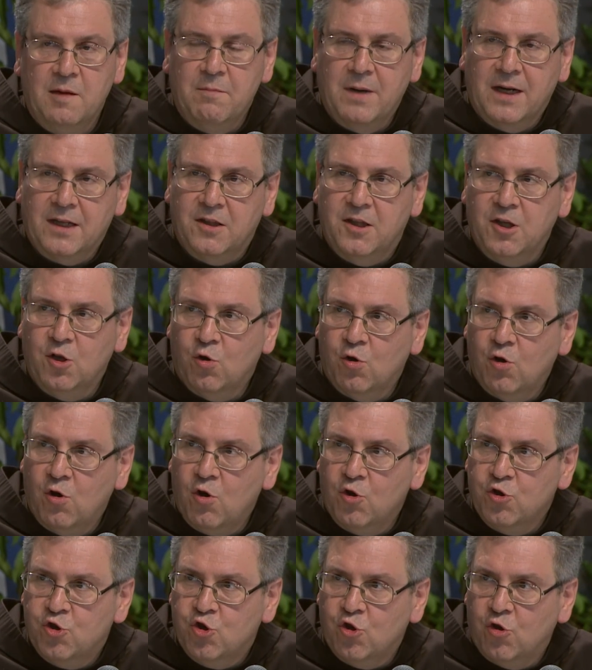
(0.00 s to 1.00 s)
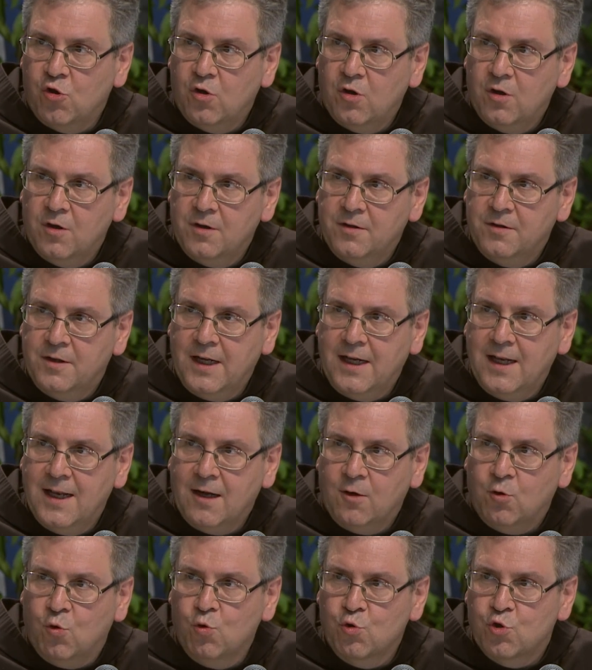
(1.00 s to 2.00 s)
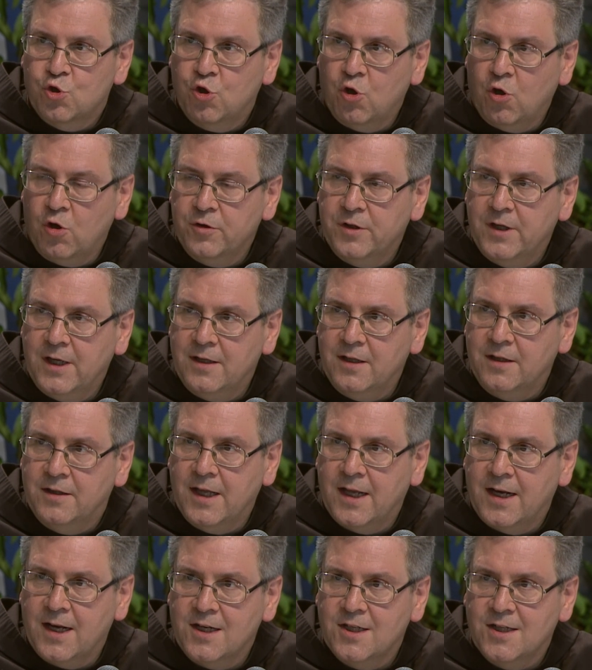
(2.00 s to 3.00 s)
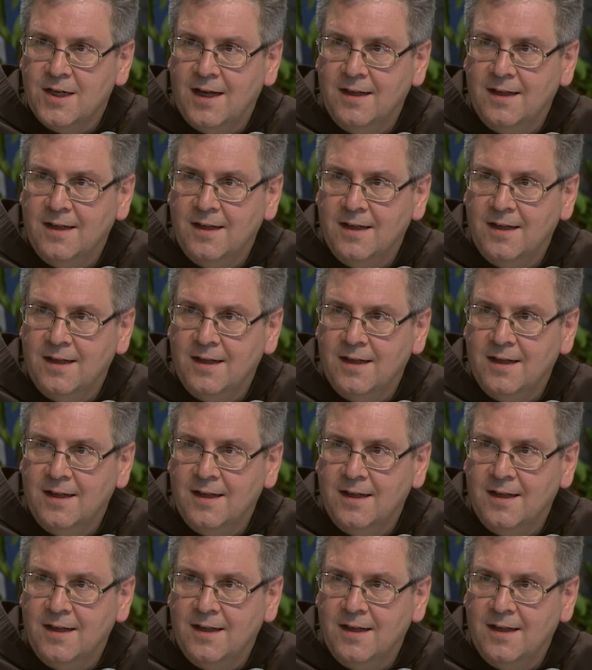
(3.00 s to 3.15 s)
of history, the martyrdom